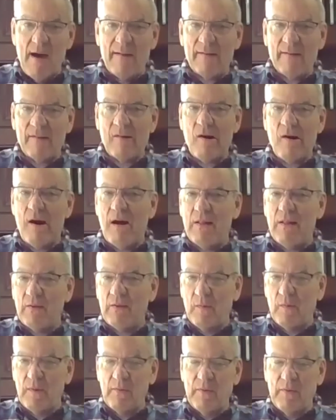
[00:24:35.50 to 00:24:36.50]
to call
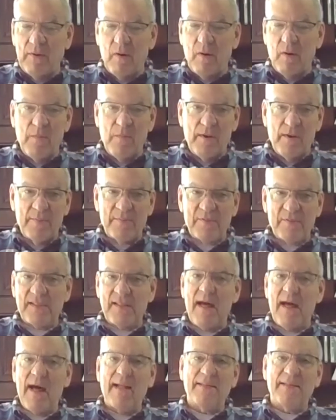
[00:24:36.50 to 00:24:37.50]
and when we'd open up
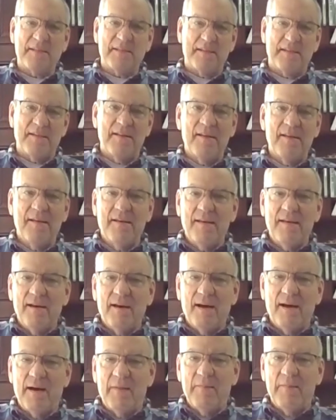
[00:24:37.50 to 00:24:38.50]
slots. And
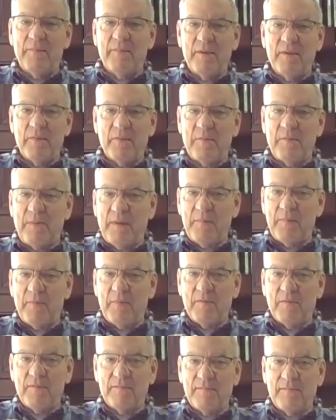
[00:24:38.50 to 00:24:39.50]
there were
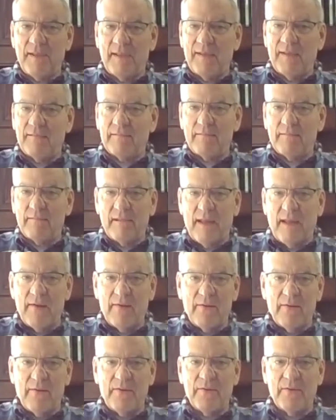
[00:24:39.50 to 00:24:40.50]
people like, I don't
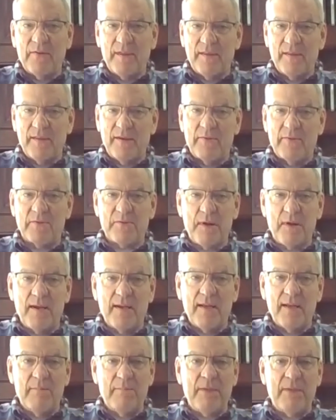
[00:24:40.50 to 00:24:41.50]
know, you'd think they were trying to
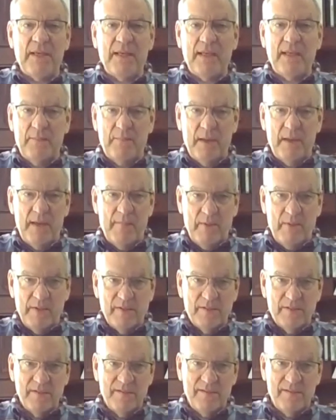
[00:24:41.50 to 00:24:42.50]
get Beanie
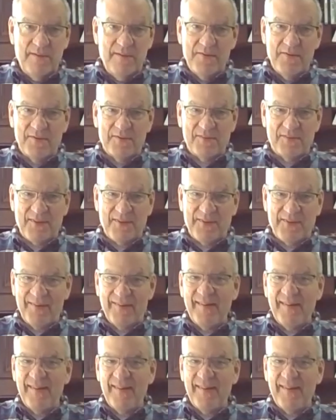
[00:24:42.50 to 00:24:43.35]
Babies, so,